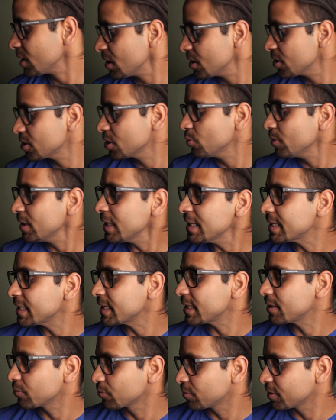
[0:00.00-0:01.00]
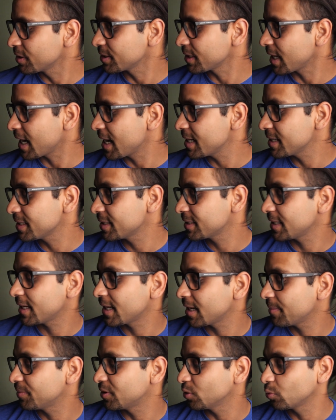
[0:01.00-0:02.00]
So what I did was I set
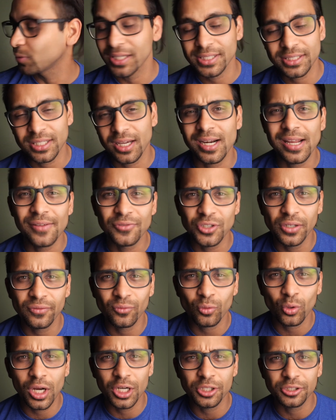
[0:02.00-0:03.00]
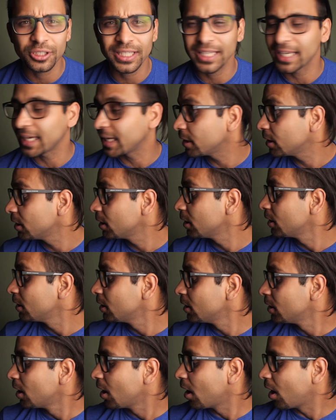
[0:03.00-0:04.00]
up the Westcott FJ400 again
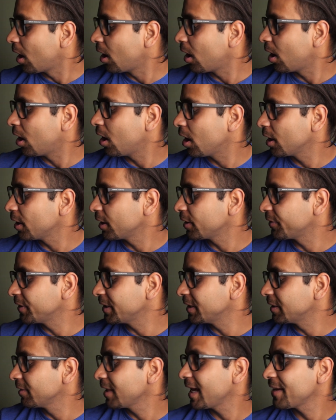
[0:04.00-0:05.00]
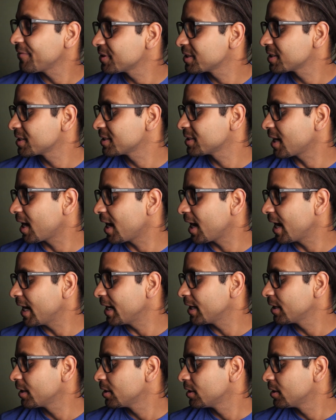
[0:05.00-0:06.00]
on the left
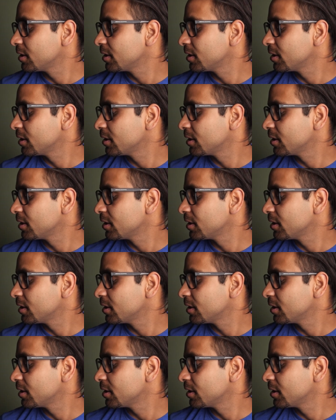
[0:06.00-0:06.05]
side